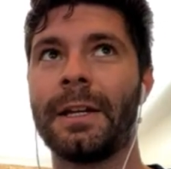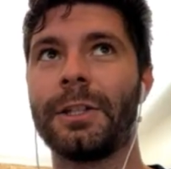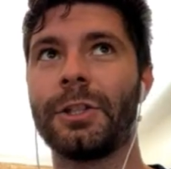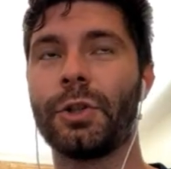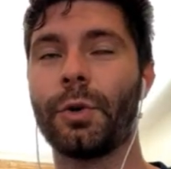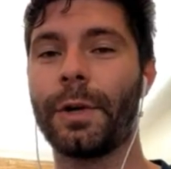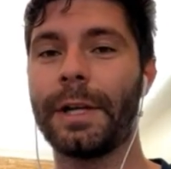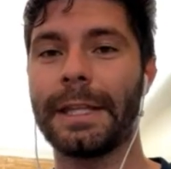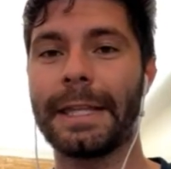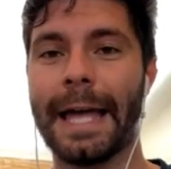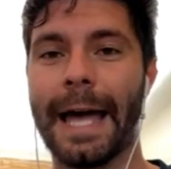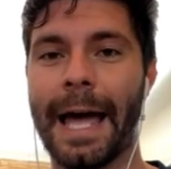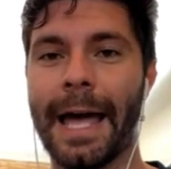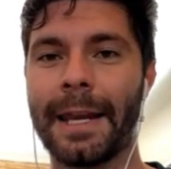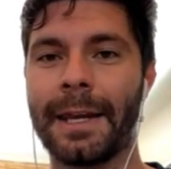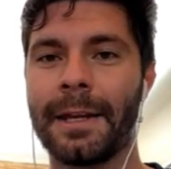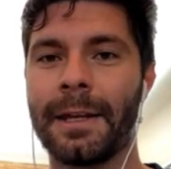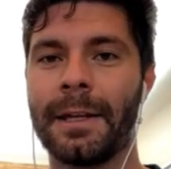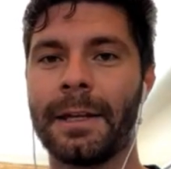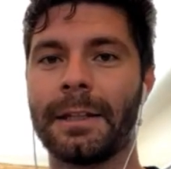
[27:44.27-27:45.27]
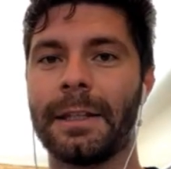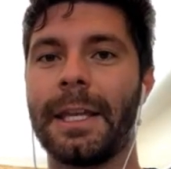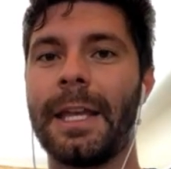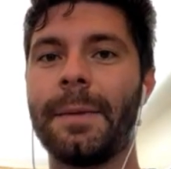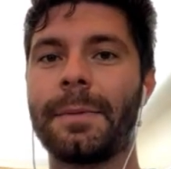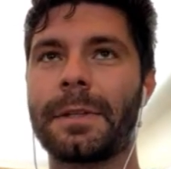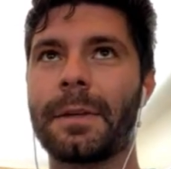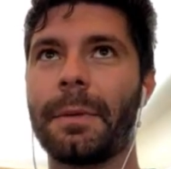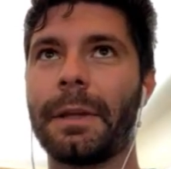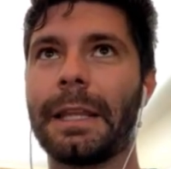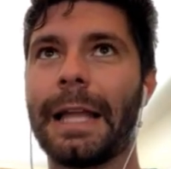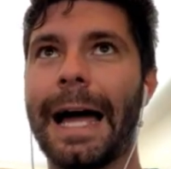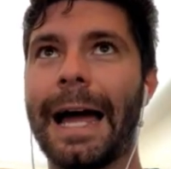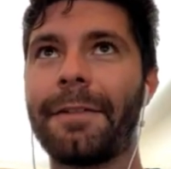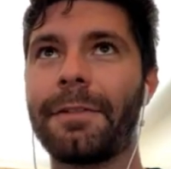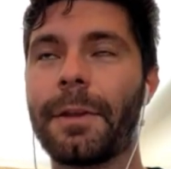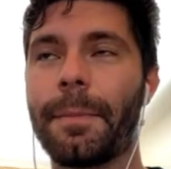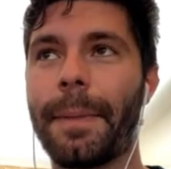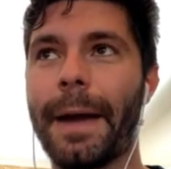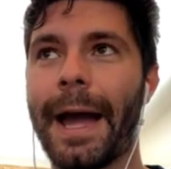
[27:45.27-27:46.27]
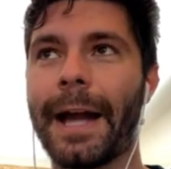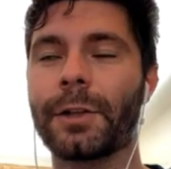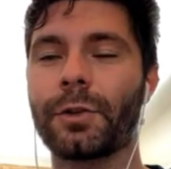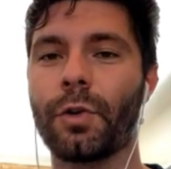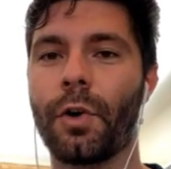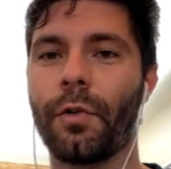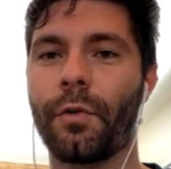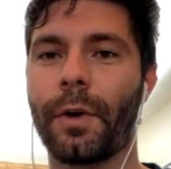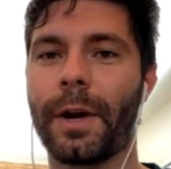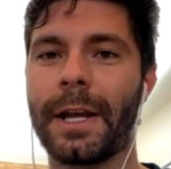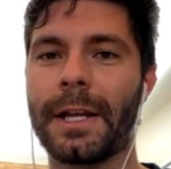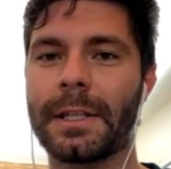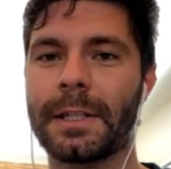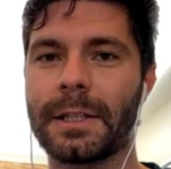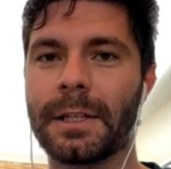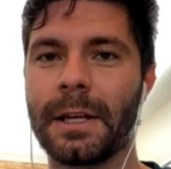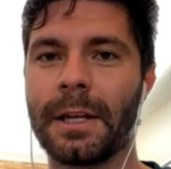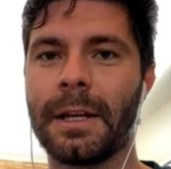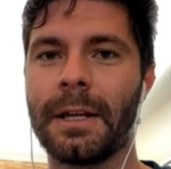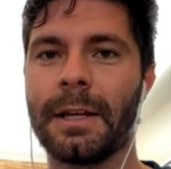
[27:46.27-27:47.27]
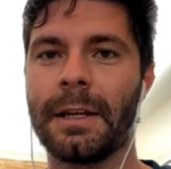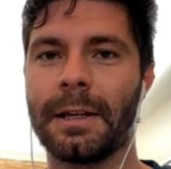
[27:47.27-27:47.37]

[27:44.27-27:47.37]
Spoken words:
Doing that keeps them alive in the Pac-12 race.